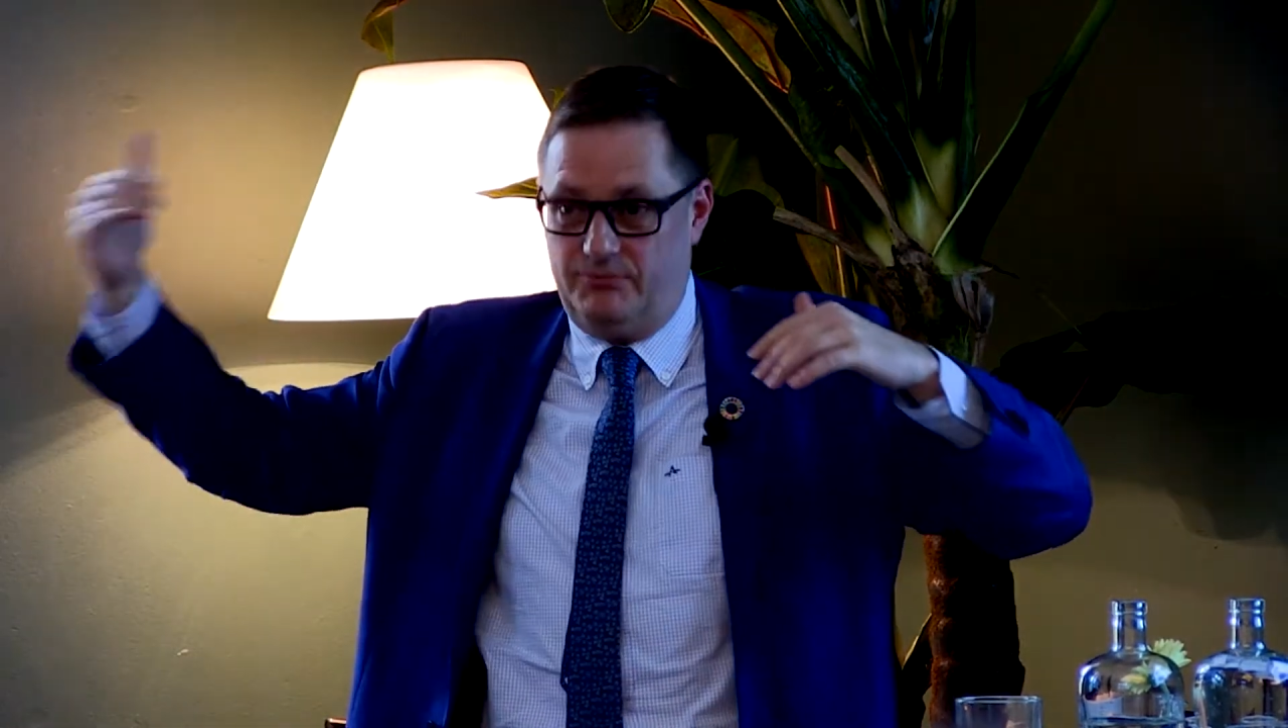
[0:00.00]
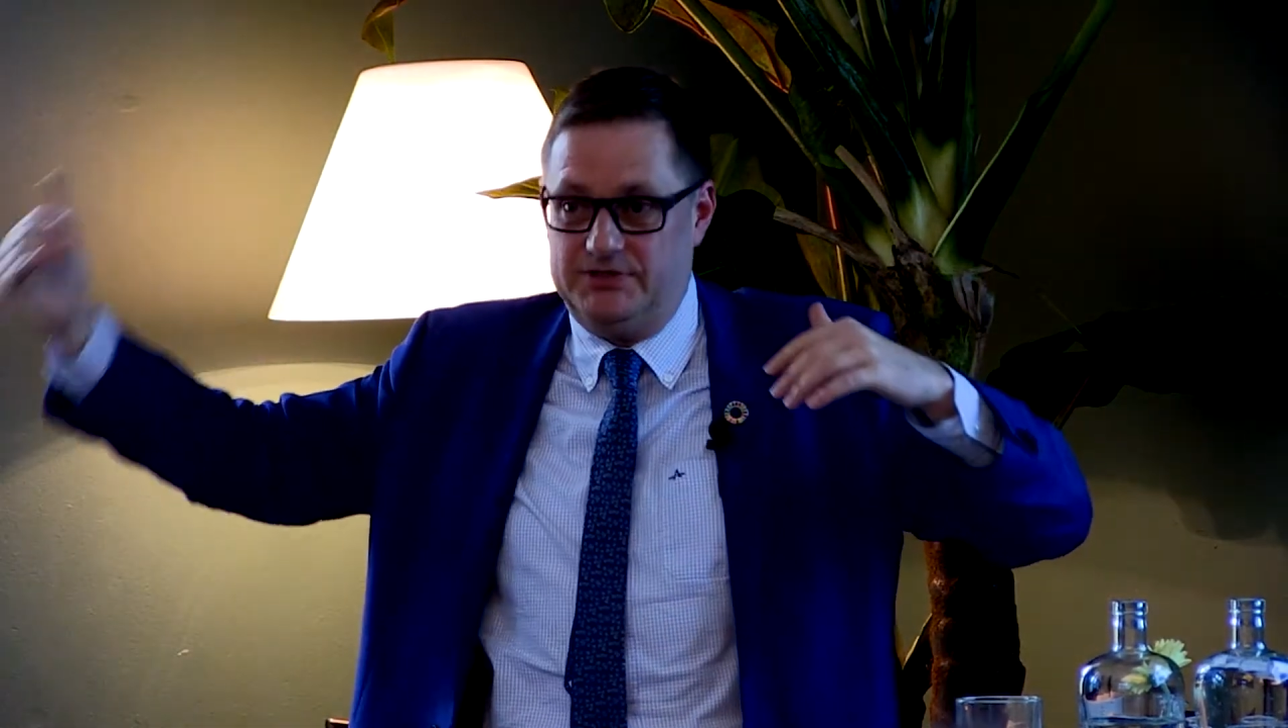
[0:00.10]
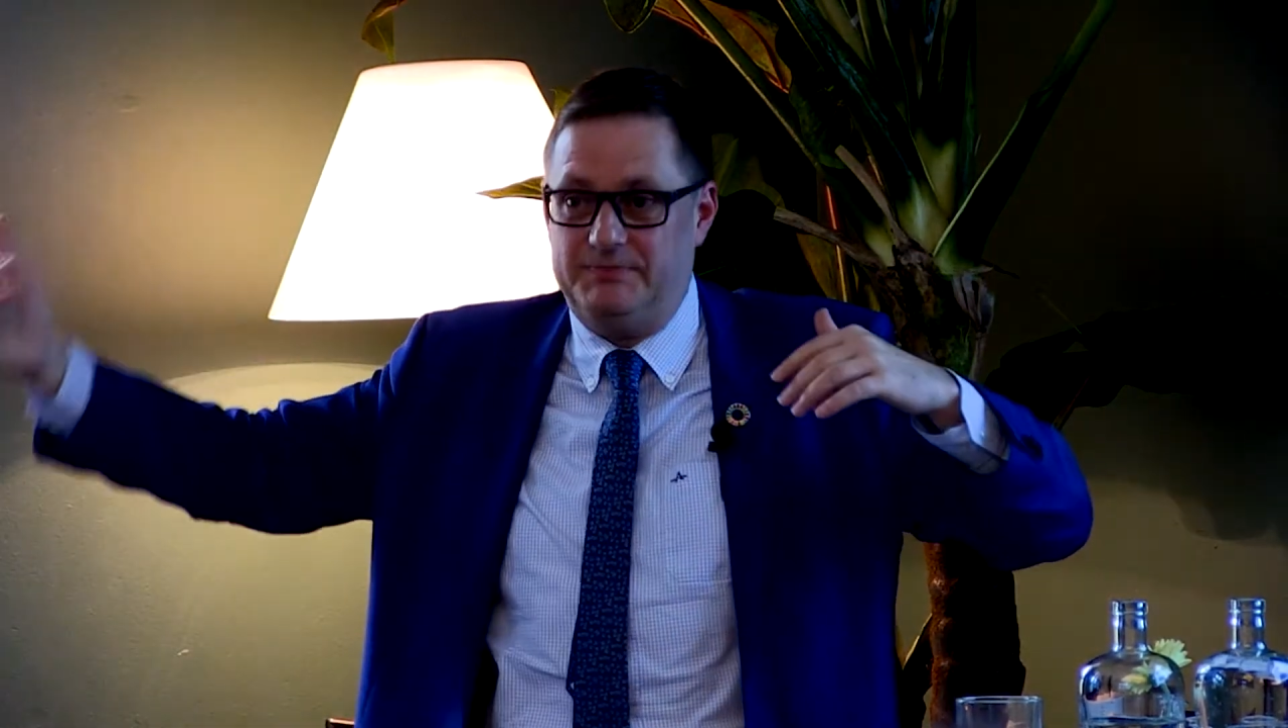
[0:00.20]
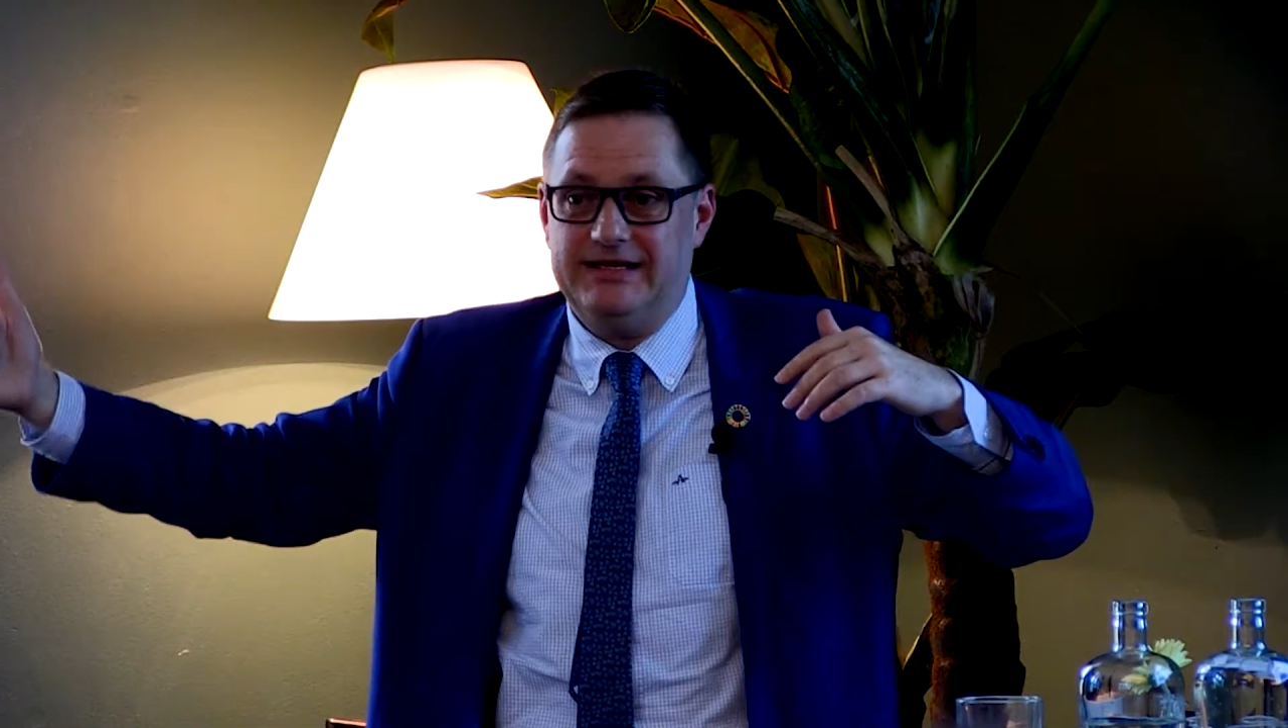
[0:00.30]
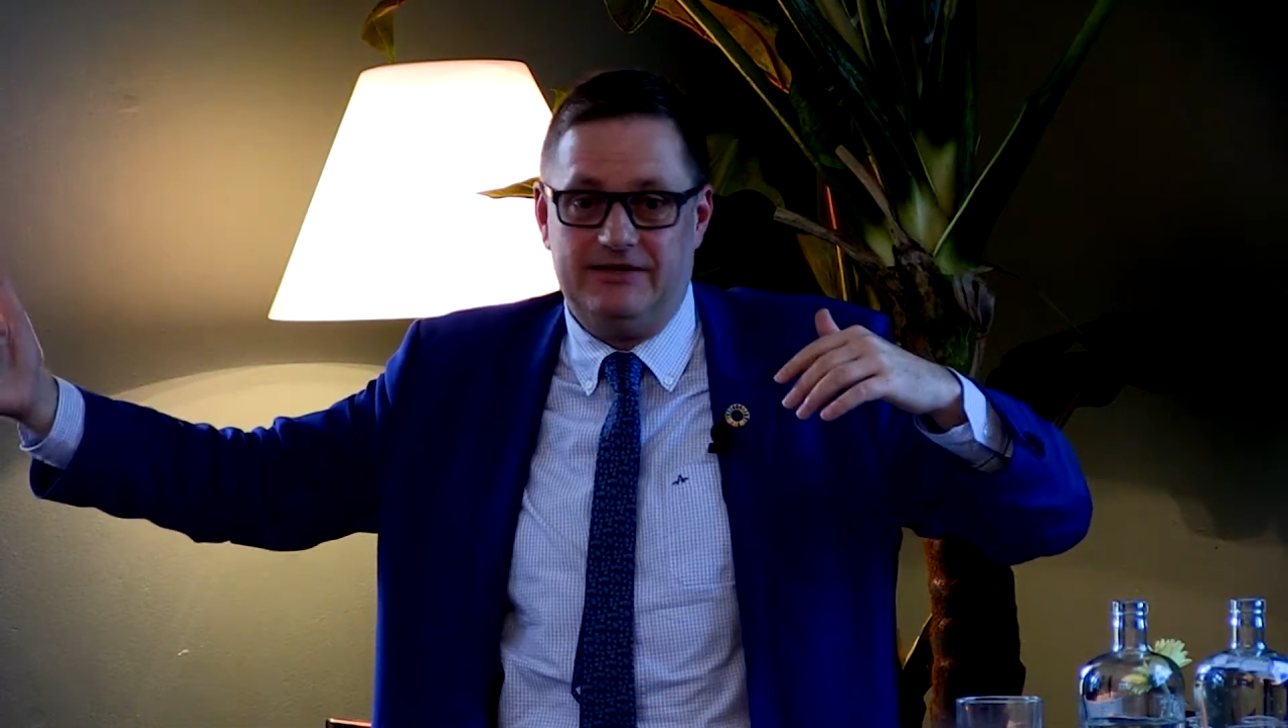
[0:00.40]

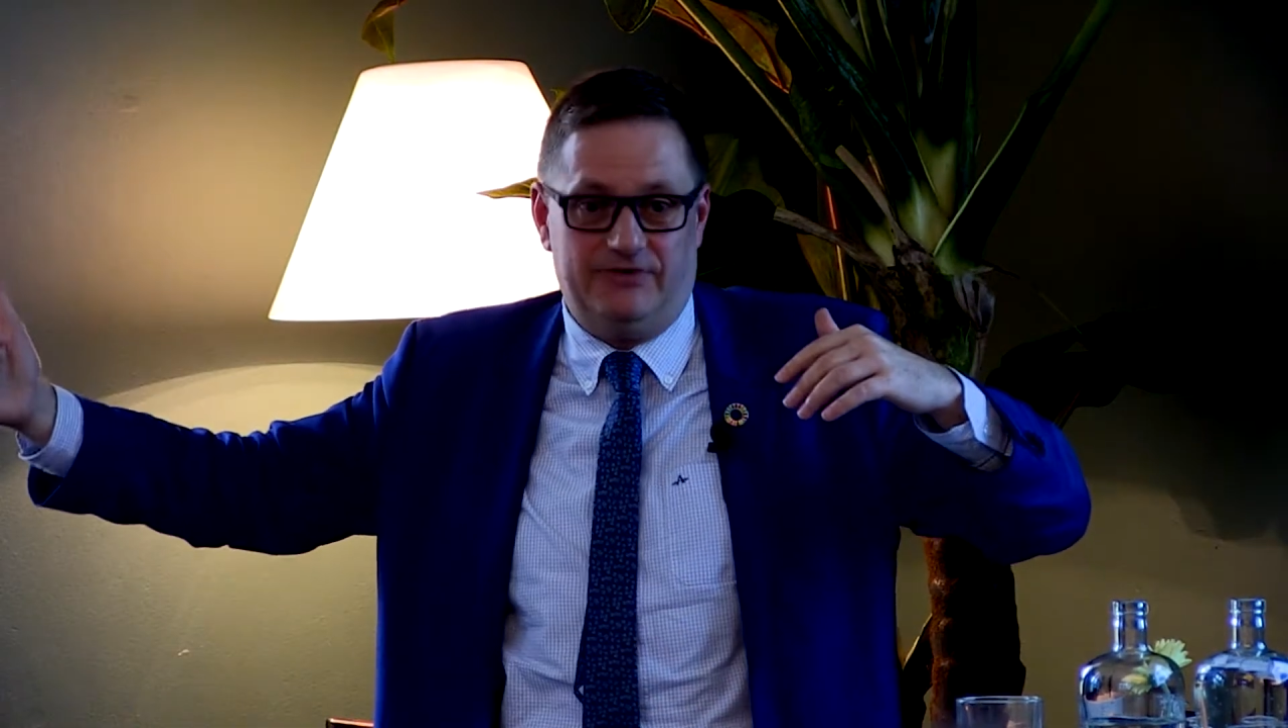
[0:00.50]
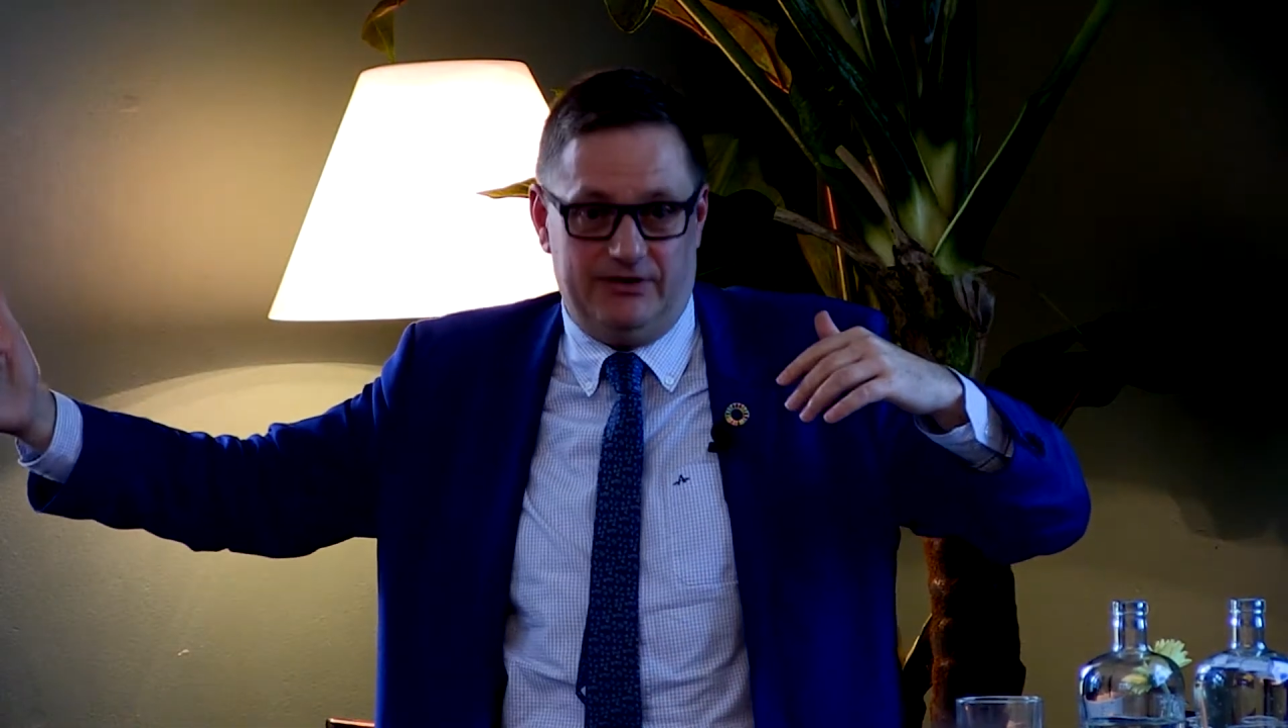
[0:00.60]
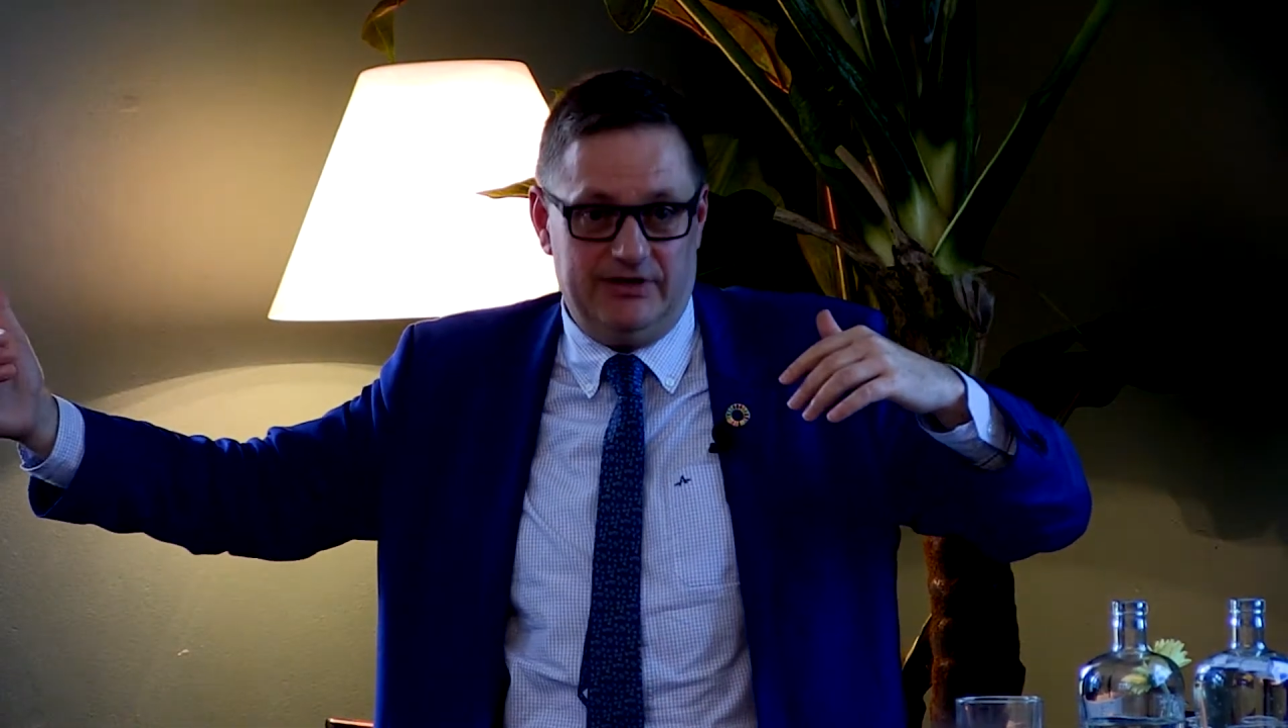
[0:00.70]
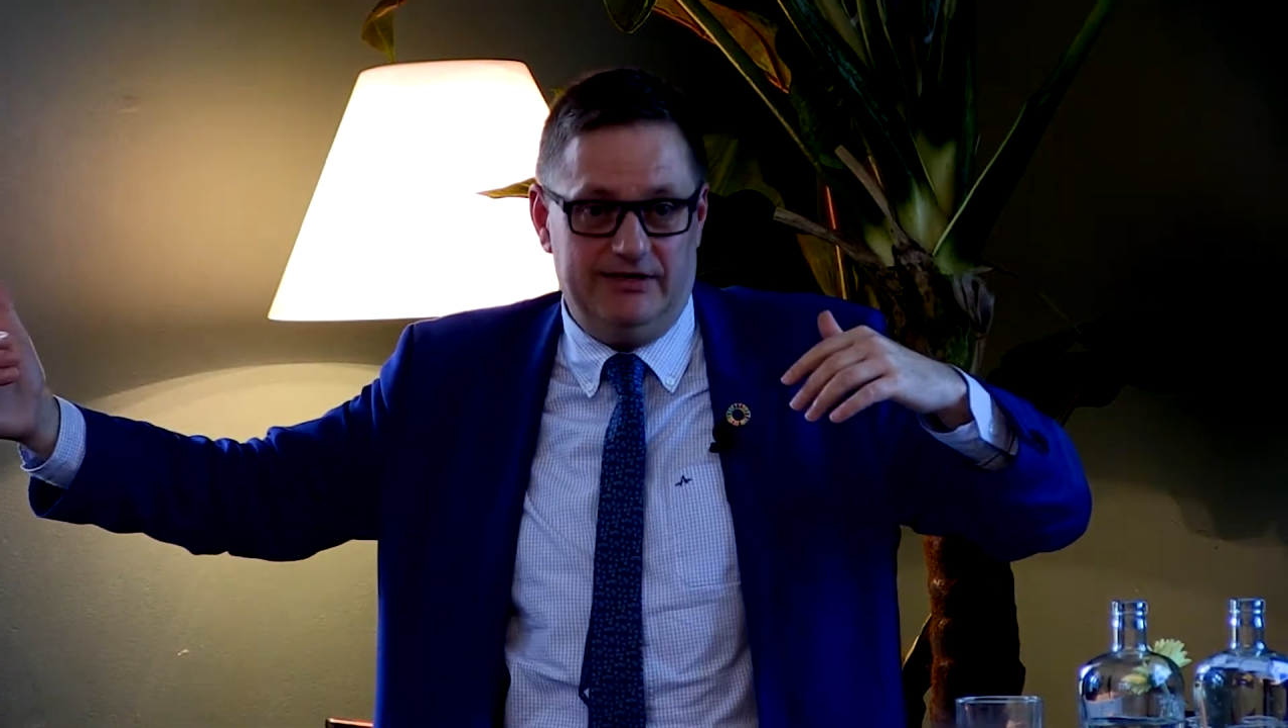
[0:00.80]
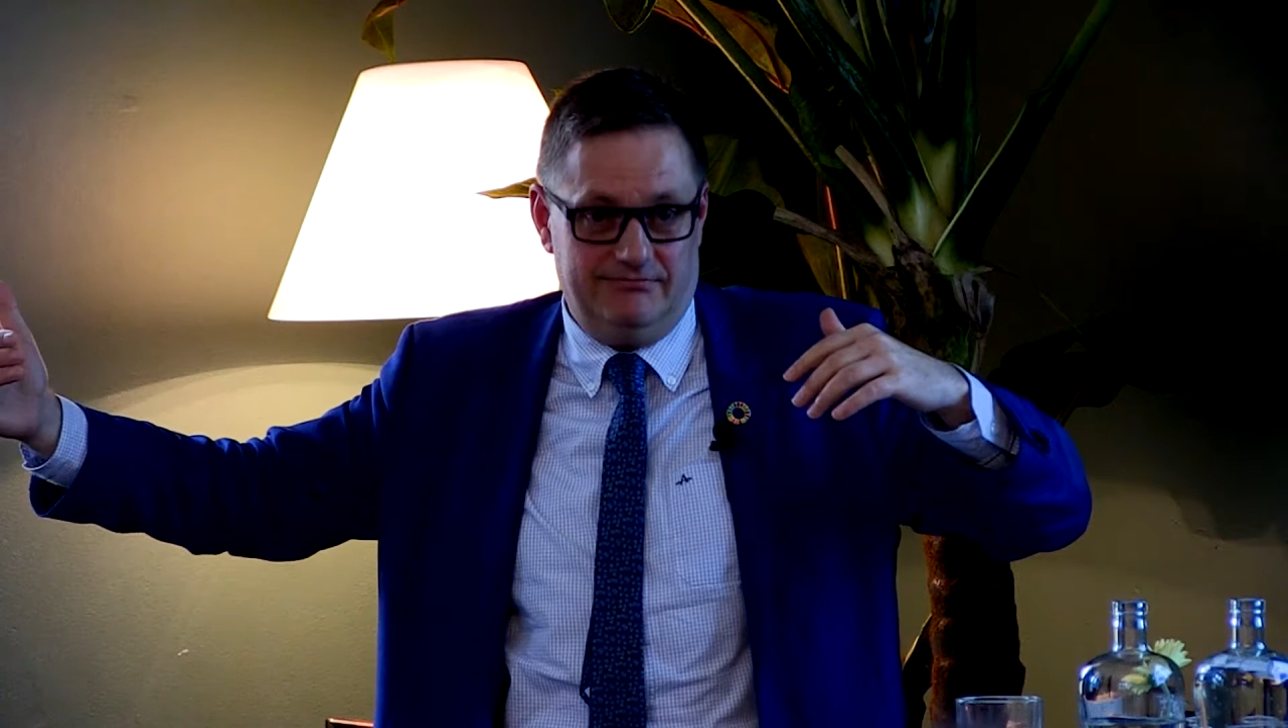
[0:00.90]
perspective
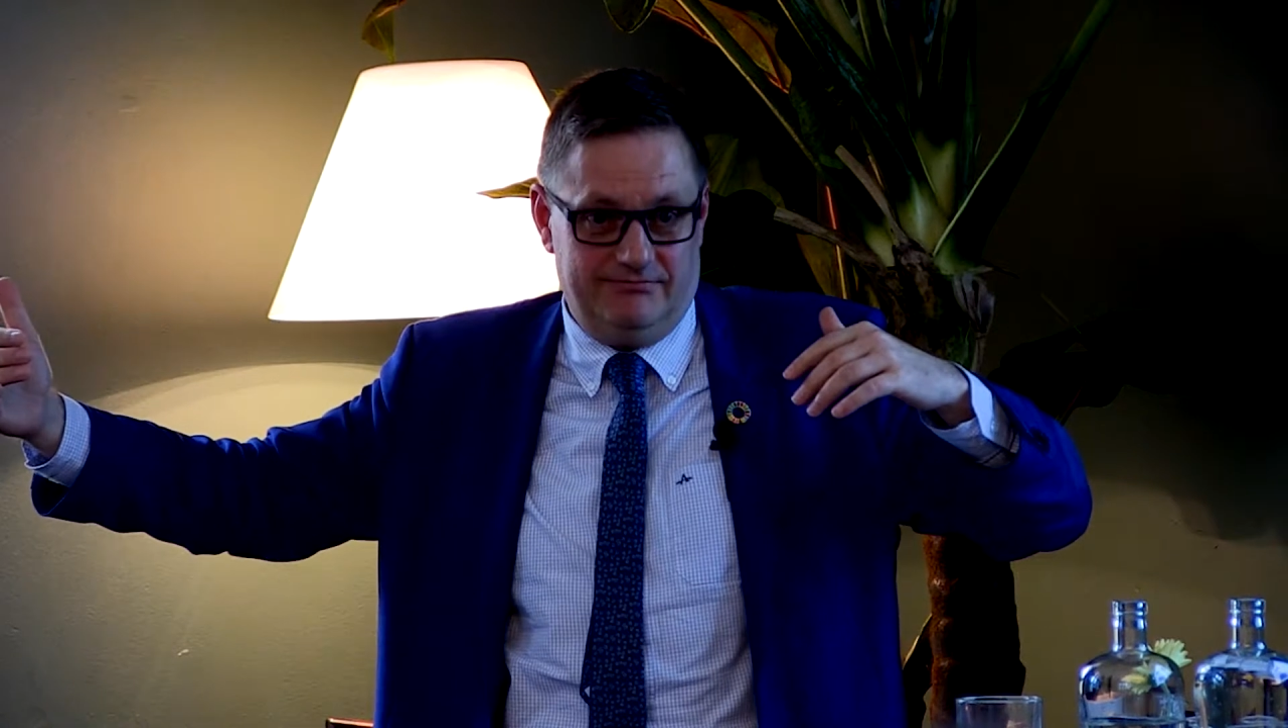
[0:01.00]
theory,